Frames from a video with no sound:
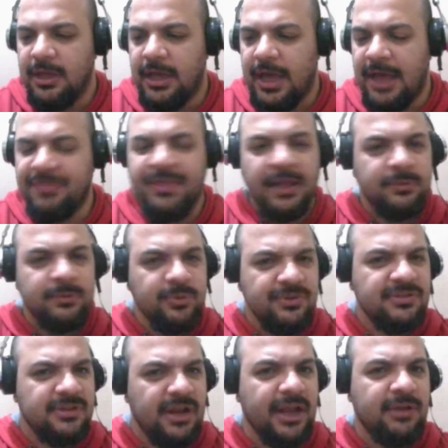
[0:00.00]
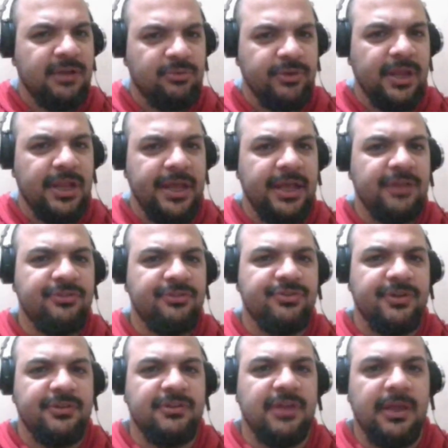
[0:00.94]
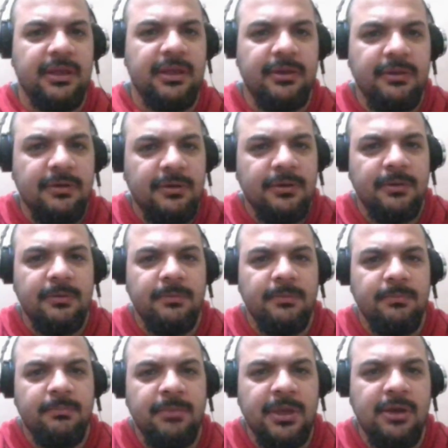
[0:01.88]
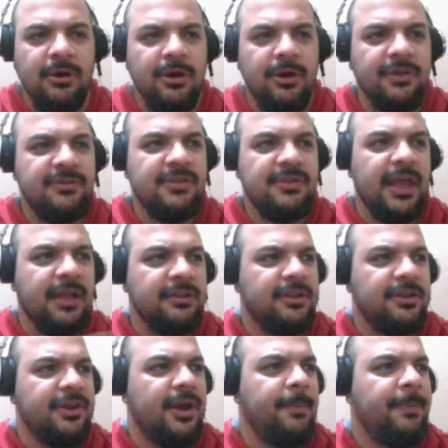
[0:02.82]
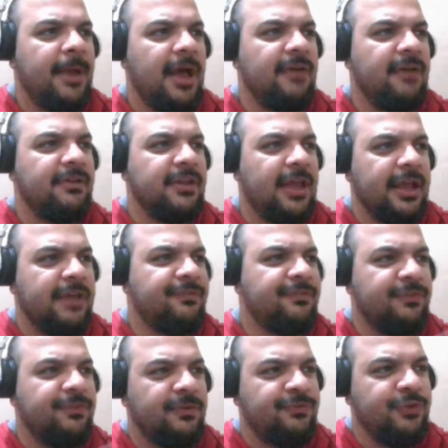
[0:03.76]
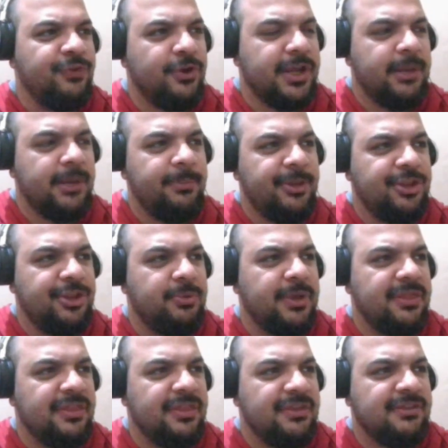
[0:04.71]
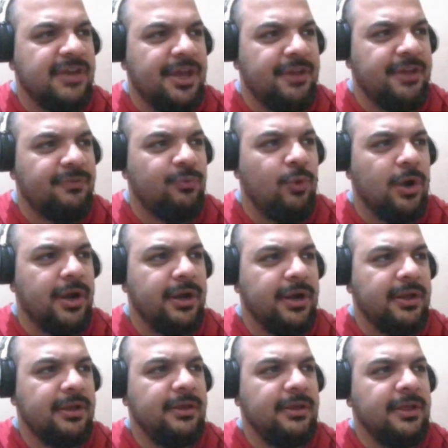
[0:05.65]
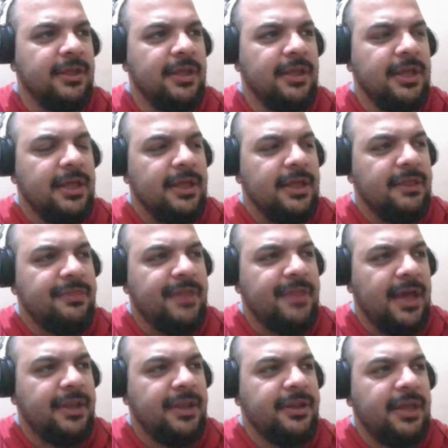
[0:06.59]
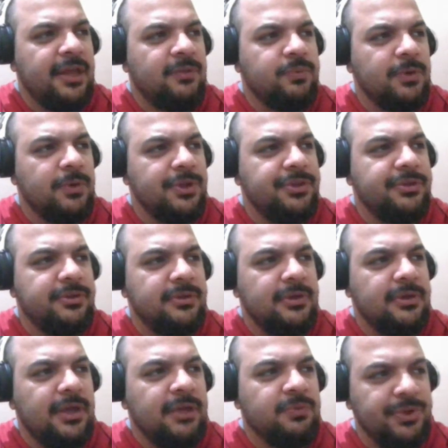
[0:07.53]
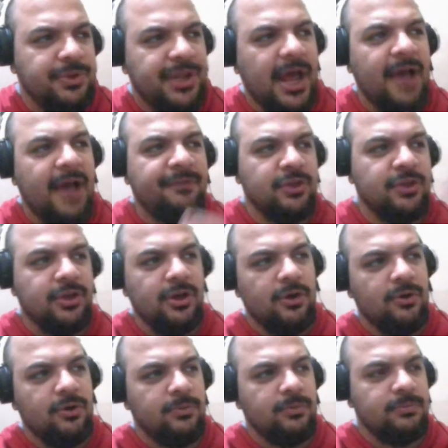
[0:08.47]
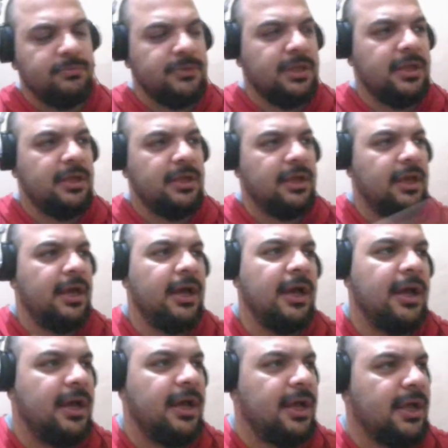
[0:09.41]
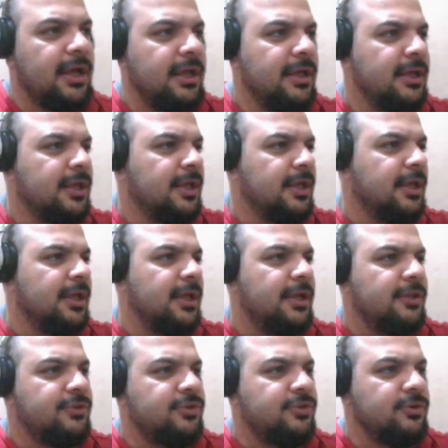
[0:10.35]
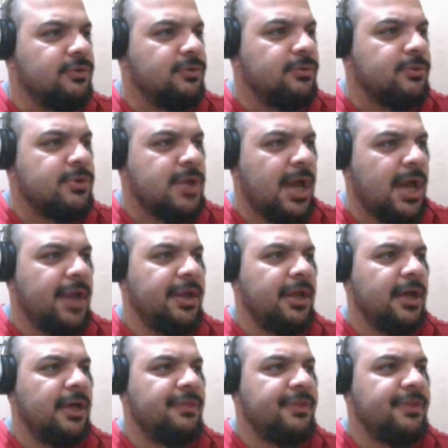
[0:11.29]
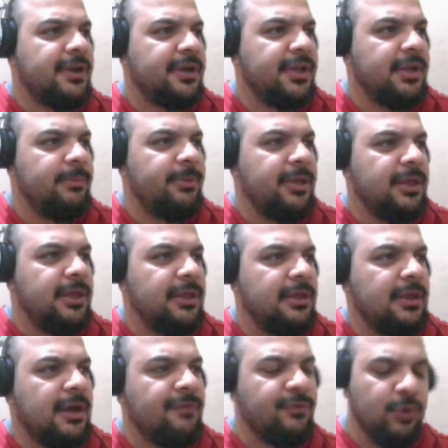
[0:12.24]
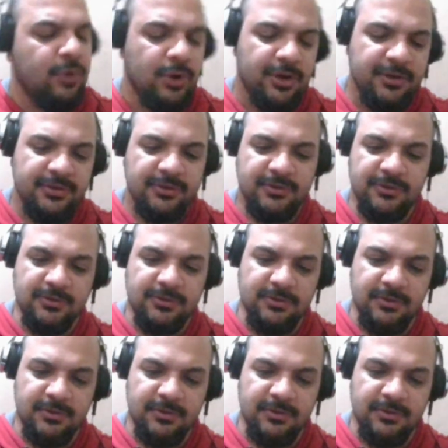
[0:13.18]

And that was like really interesting, because they ended up like, if you're going to be doing this kind of work, then it would have to go to China, and they're going to be, of course,